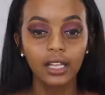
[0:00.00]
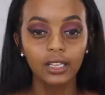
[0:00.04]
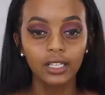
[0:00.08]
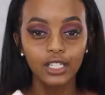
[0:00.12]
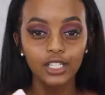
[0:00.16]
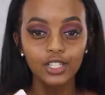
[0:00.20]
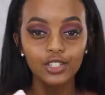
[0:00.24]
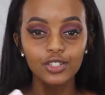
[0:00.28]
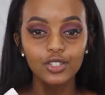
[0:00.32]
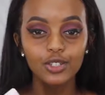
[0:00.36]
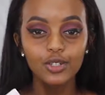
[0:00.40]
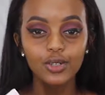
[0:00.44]
Now
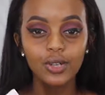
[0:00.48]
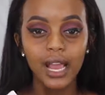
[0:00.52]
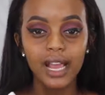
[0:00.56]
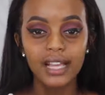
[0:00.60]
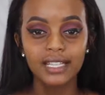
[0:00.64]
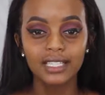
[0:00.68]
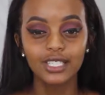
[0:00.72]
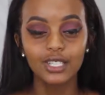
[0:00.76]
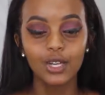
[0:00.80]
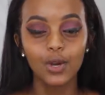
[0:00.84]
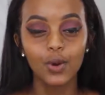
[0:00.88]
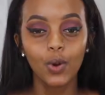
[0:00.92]
little do you
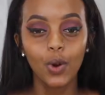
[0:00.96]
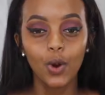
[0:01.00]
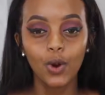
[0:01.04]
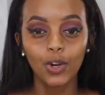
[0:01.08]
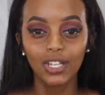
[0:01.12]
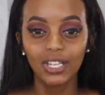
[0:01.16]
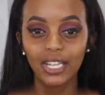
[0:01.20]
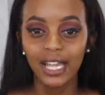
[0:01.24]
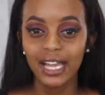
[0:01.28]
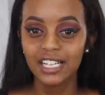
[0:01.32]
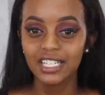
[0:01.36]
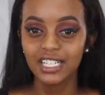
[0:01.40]
guys know,
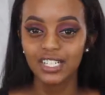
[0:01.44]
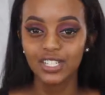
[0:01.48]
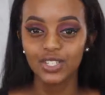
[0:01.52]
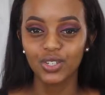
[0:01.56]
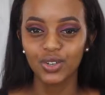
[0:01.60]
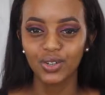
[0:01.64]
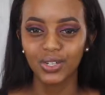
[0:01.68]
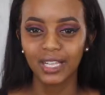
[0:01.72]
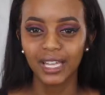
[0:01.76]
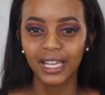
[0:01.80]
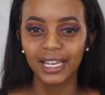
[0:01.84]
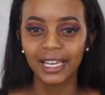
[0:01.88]
Cocoa
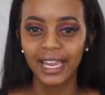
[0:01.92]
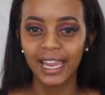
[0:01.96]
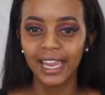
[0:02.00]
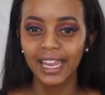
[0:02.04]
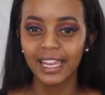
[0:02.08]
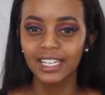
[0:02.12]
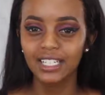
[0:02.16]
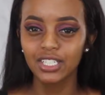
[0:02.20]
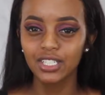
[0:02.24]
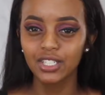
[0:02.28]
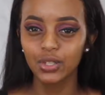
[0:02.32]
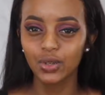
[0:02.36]
Lashes are like
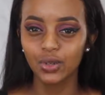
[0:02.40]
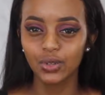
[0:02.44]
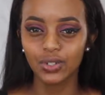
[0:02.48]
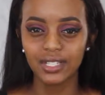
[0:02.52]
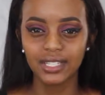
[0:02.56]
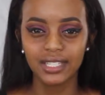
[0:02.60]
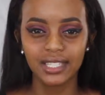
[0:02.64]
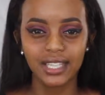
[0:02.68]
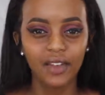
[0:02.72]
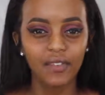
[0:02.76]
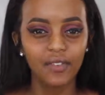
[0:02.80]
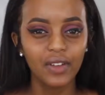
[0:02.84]
$8 or
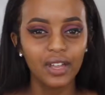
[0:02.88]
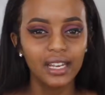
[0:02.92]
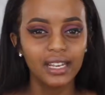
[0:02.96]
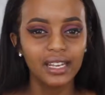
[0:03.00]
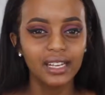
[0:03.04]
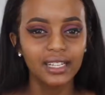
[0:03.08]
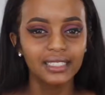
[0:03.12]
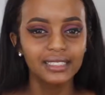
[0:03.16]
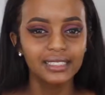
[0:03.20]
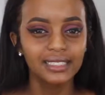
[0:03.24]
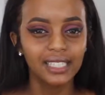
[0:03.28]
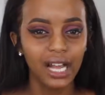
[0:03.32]

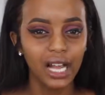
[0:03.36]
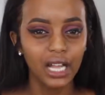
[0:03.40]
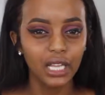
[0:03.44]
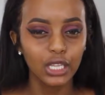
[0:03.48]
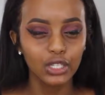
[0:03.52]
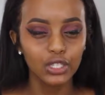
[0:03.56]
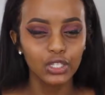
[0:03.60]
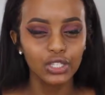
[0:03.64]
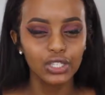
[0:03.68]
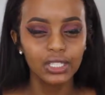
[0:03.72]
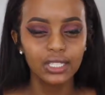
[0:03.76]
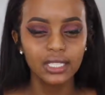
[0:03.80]

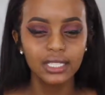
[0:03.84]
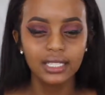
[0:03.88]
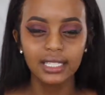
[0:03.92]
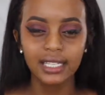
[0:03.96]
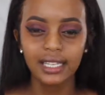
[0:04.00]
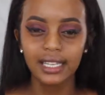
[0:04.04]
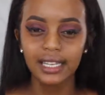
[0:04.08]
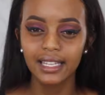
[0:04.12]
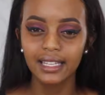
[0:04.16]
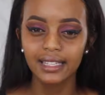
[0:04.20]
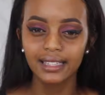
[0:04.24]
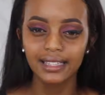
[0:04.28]
$7,
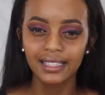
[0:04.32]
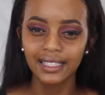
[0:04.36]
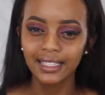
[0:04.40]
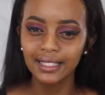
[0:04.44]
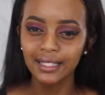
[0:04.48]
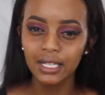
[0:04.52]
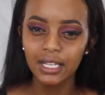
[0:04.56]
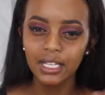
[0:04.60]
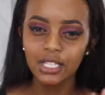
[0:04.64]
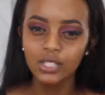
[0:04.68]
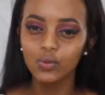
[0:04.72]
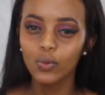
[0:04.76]
and
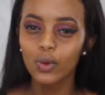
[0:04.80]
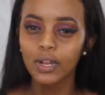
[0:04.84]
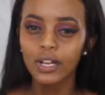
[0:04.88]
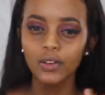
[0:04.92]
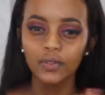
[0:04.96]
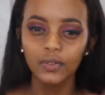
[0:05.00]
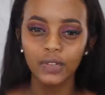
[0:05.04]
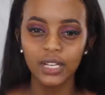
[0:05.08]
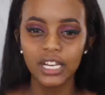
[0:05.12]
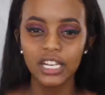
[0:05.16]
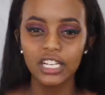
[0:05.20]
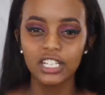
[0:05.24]
it's one
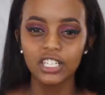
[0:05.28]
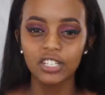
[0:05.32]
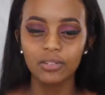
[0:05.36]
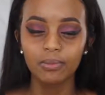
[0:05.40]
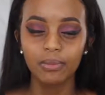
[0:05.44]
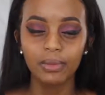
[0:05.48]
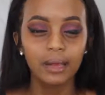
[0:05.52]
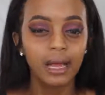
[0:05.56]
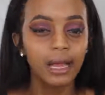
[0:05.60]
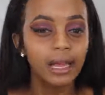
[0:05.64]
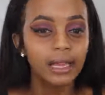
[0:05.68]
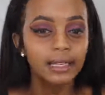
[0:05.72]
of
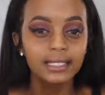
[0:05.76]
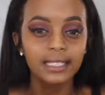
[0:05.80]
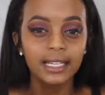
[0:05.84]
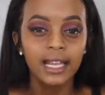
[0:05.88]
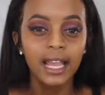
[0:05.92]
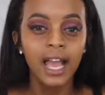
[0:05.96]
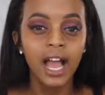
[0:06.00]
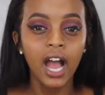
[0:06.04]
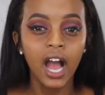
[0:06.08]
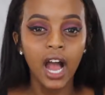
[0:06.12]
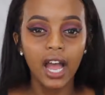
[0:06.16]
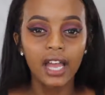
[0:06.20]
each, but
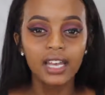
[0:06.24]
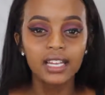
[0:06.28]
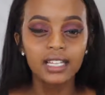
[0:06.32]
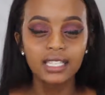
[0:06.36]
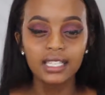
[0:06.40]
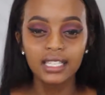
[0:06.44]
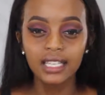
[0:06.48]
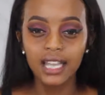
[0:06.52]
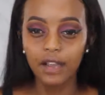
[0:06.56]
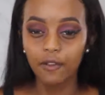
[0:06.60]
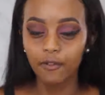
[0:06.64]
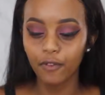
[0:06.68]

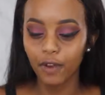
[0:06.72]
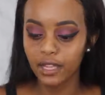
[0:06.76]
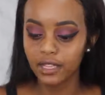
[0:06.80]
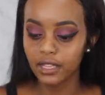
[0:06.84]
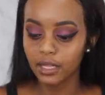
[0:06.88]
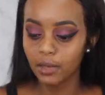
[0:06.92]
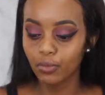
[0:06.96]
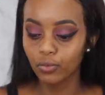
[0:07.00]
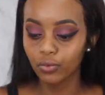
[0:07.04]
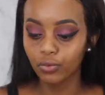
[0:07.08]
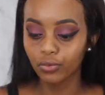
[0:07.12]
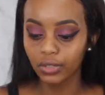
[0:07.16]
honestly I
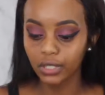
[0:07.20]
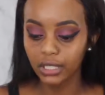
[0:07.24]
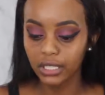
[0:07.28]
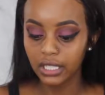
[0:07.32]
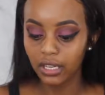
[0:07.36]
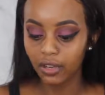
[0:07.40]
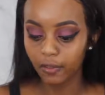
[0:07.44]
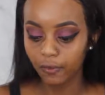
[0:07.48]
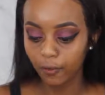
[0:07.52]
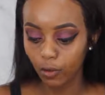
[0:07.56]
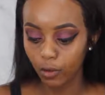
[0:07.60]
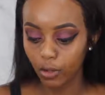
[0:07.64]
find them
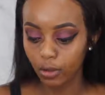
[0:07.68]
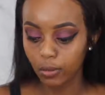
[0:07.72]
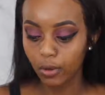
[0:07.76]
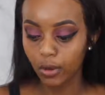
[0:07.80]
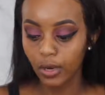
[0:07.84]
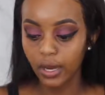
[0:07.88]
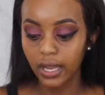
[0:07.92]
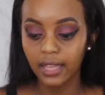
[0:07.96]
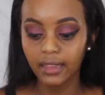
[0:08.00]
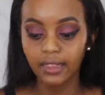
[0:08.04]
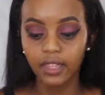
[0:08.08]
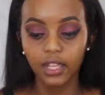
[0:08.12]
really
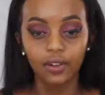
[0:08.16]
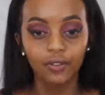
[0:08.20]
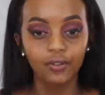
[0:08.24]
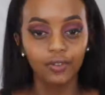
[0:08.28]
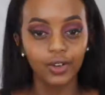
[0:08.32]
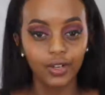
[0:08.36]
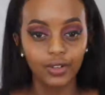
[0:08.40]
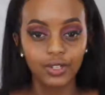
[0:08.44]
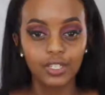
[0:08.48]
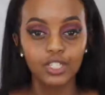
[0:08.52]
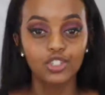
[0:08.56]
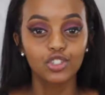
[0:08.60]
affordable and they're
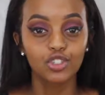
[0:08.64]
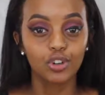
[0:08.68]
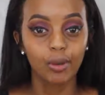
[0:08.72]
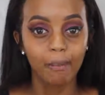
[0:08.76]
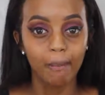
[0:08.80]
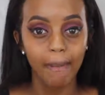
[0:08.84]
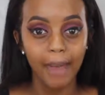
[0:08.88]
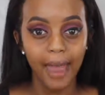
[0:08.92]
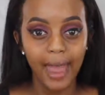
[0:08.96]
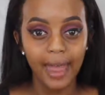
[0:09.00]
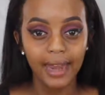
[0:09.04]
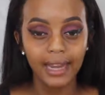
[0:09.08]
very
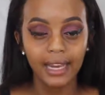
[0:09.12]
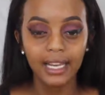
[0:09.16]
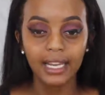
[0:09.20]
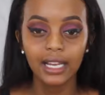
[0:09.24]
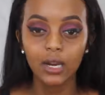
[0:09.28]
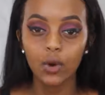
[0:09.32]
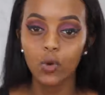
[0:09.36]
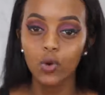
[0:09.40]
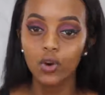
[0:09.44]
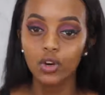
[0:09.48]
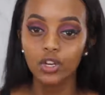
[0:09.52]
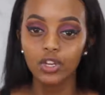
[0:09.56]

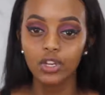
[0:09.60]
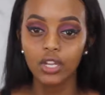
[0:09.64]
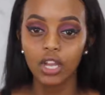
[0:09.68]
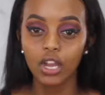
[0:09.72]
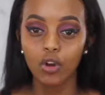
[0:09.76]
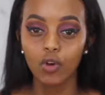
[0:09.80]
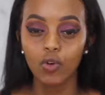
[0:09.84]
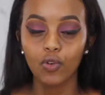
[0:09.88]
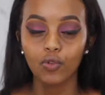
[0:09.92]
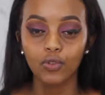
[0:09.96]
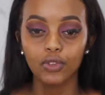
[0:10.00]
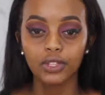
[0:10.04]
dramatic, or you
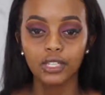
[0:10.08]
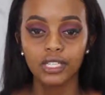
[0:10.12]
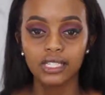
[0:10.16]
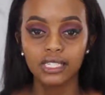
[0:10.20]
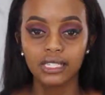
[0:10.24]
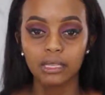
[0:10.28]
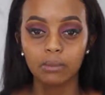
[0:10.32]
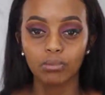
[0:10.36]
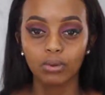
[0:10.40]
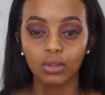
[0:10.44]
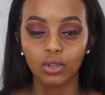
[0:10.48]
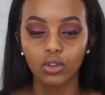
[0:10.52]
can go for the
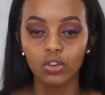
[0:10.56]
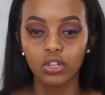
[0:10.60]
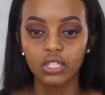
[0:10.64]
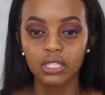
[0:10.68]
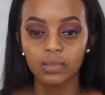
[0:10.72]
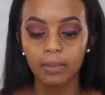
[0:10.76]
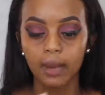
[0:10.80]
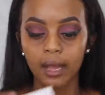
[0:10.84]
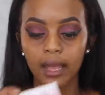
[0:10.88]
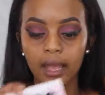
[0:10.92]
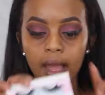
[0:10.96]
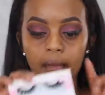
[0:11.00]
simple
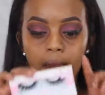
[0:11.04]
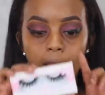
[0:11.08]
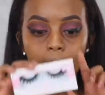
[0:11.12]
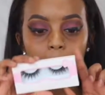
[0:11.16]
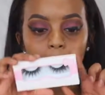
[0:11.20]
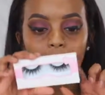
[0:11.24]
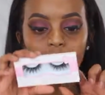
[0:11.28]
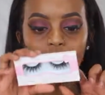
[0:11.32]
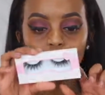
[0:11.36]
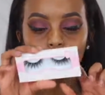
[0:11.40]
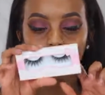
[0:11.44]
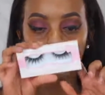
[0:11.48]
looks, but
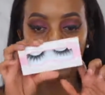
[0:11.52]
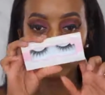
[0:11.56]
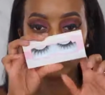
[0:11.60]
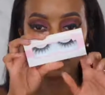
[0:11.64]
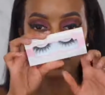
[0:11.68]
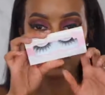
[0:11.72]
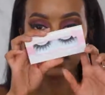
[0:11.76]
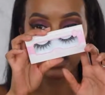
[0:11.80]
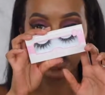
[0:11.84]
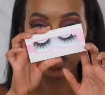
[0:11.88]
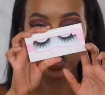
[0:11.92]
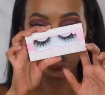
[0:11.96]
my favorite
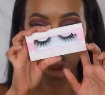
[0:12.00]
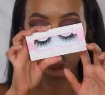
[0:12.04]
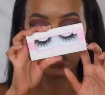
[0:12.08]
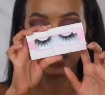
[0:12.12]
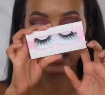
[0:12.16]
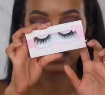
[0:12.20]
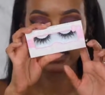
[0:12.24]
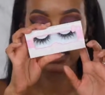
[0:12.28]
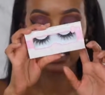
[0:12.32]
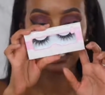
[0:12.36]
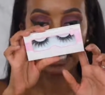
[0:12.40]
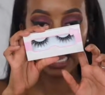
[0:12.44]
ones are
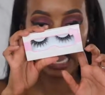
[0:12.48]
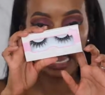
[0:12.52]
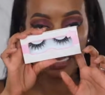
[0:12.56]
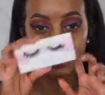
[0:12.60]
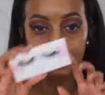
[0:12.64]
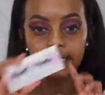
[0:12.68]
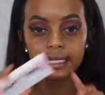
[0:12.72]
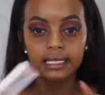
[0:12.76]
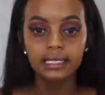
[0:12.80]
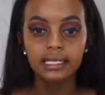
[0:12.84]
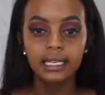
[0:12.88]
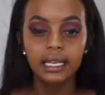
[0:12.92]
always the
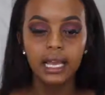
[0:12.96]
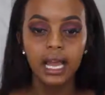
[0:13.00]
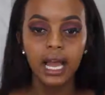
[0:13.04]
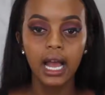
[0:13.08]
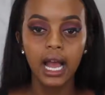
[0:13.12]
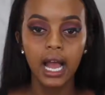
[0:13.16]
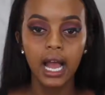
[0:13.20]
Goddess.